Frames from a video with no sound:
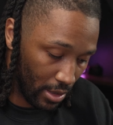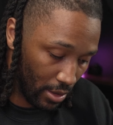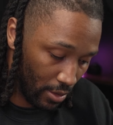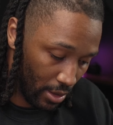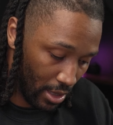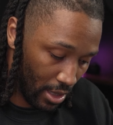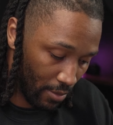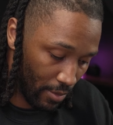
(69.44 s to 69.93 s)
to,
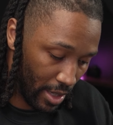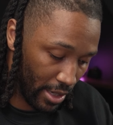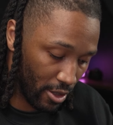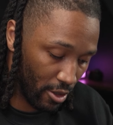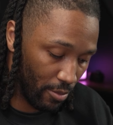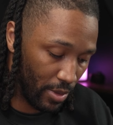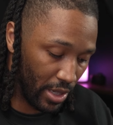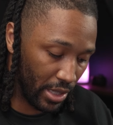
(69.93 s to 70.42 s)
yep,
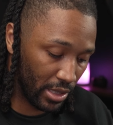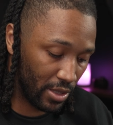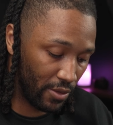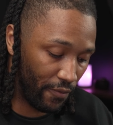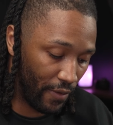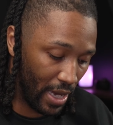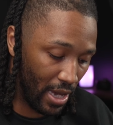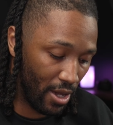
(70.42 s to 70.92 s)
Echo Buds
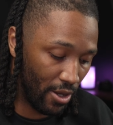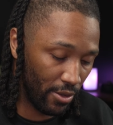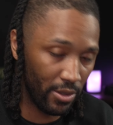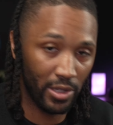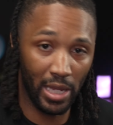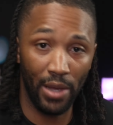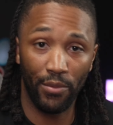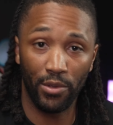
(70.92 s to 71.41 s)
found.
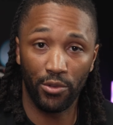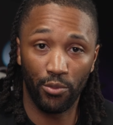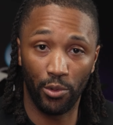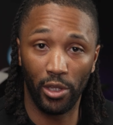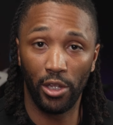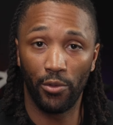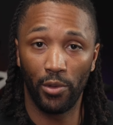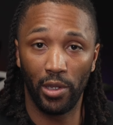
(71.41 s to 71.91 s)
That was
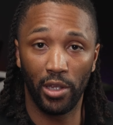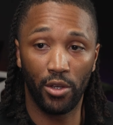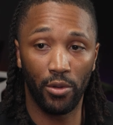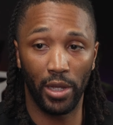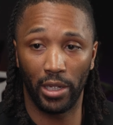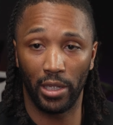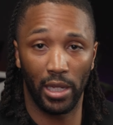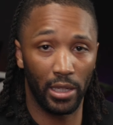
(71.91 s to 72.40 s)
really
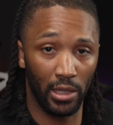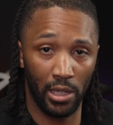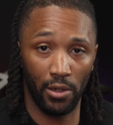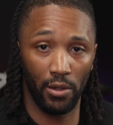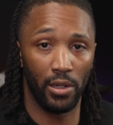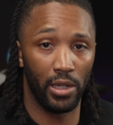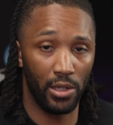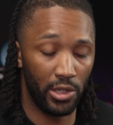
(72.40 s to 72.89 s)
quick. Like
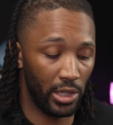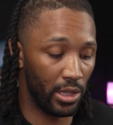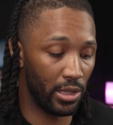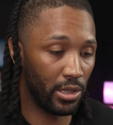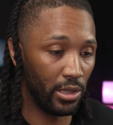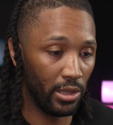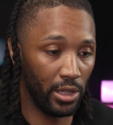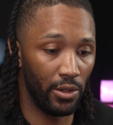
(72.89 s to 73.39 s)

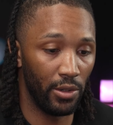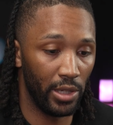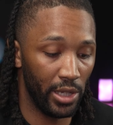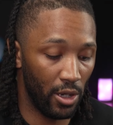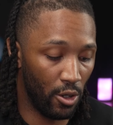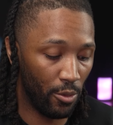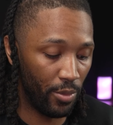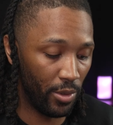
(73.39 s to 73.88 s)

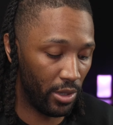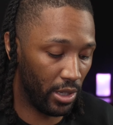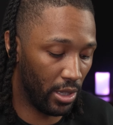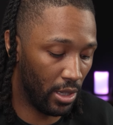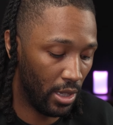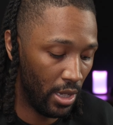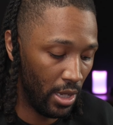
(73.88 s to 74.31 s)
literally opened it.